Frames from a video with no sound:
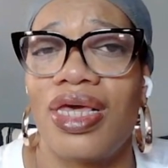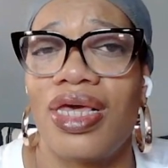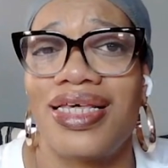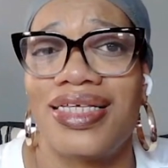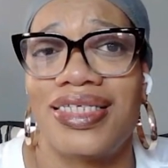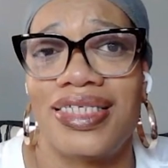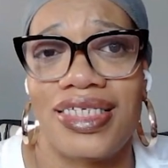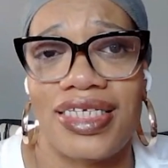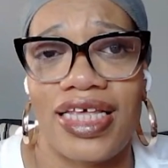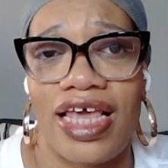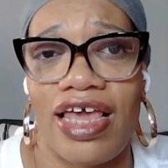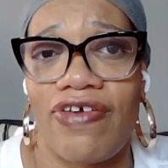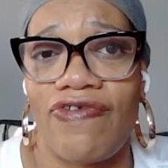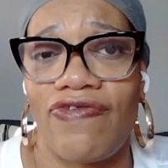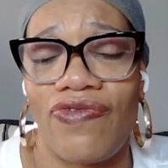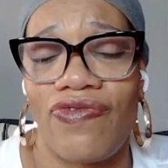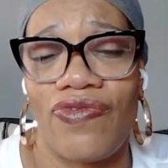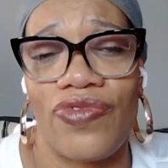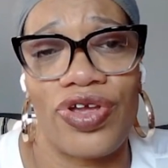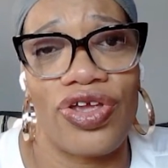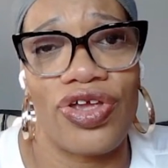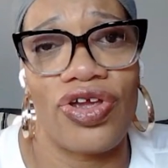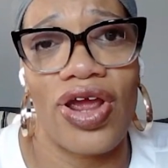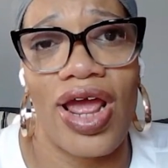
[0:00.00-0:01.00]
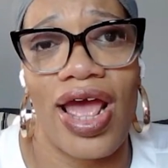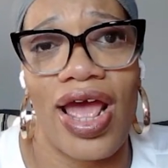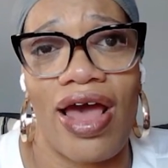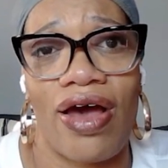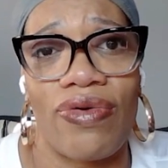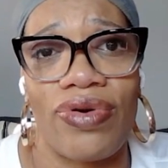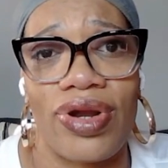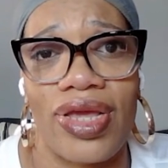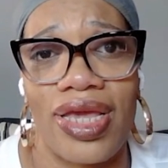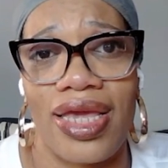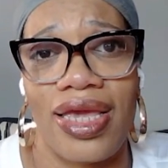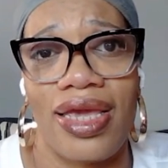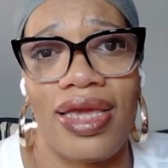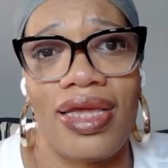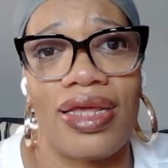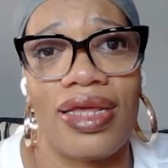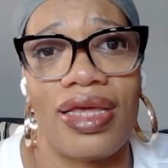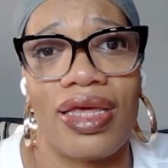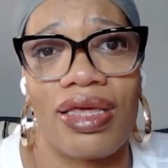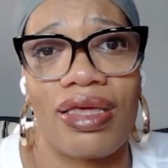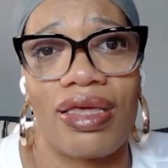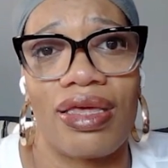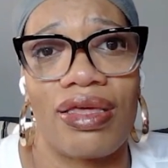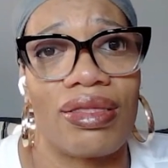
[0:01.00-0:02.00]
safe when you're out
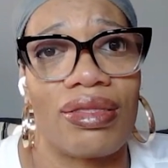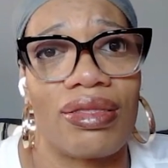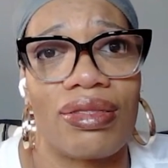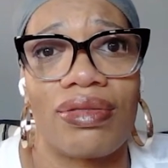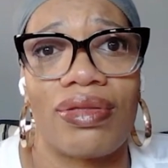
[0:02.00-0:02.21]
eating